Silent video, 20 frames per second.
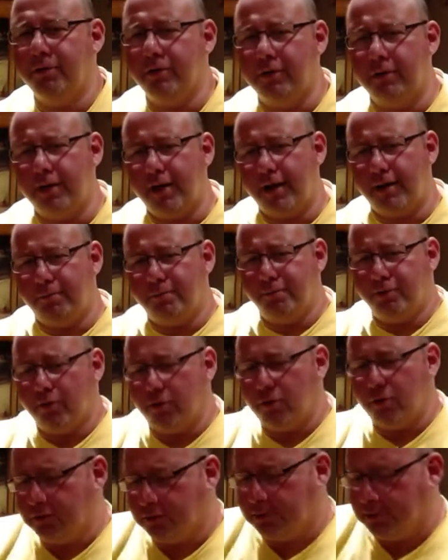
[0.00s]
put a lot of
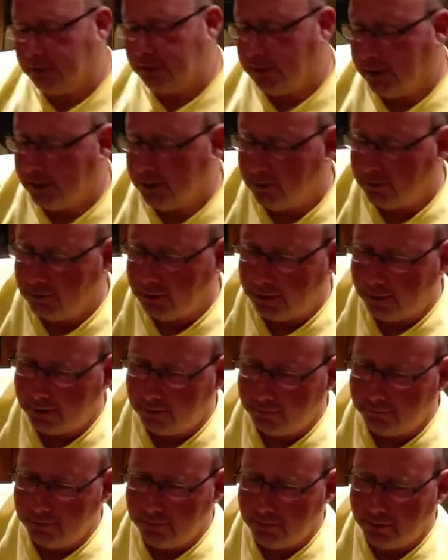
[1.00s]
pros in there and
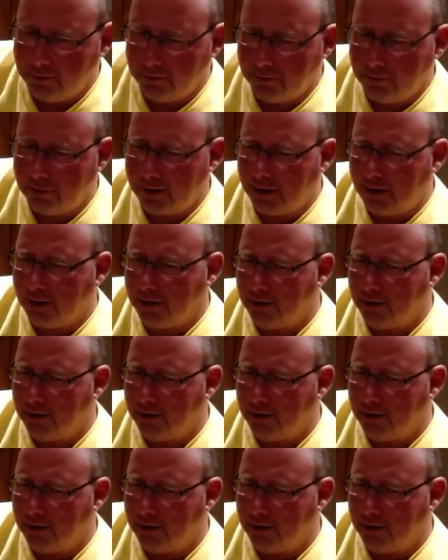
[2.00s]
had a video guide.